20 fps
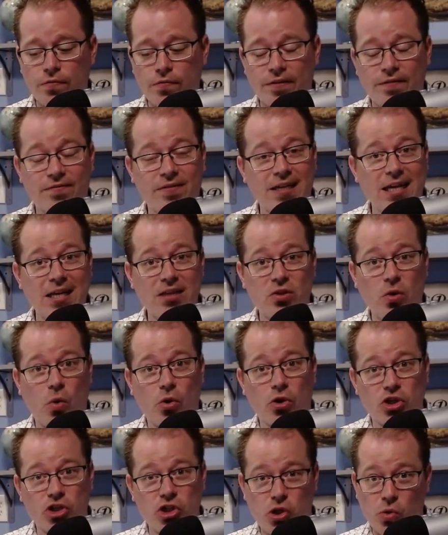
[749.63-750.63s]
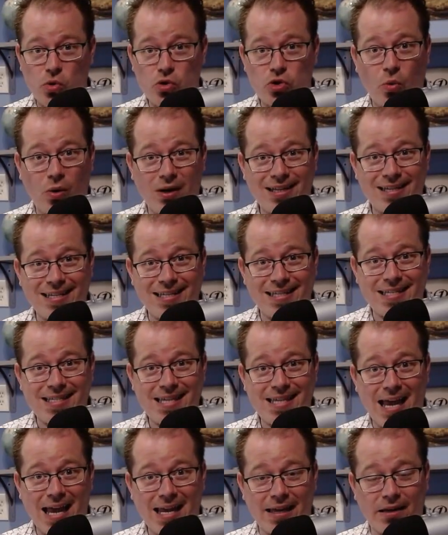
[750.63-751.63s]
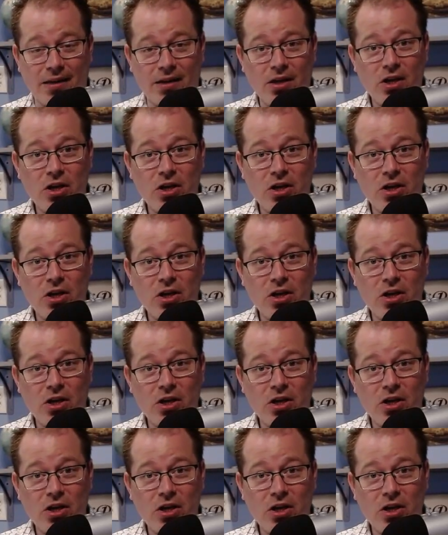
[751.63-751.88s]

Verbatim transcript: 15th or June 22nd.